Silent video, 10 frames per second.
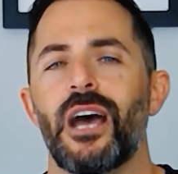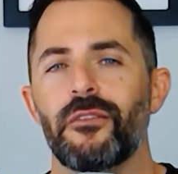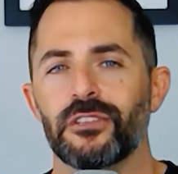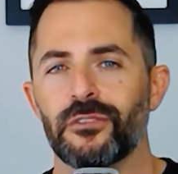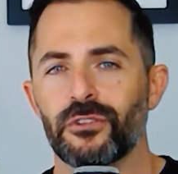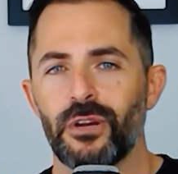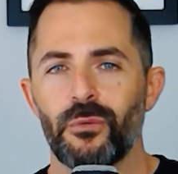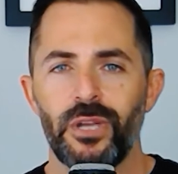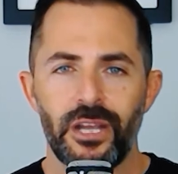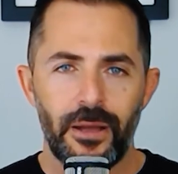Have yourself a
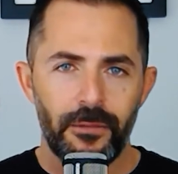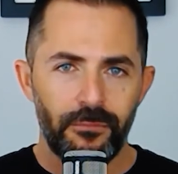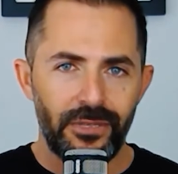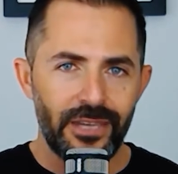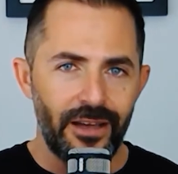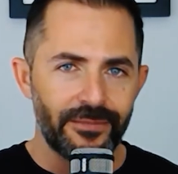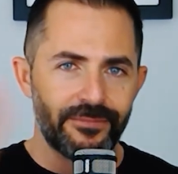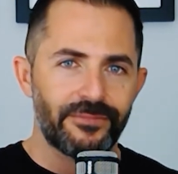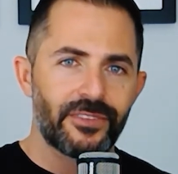great week. Peace out.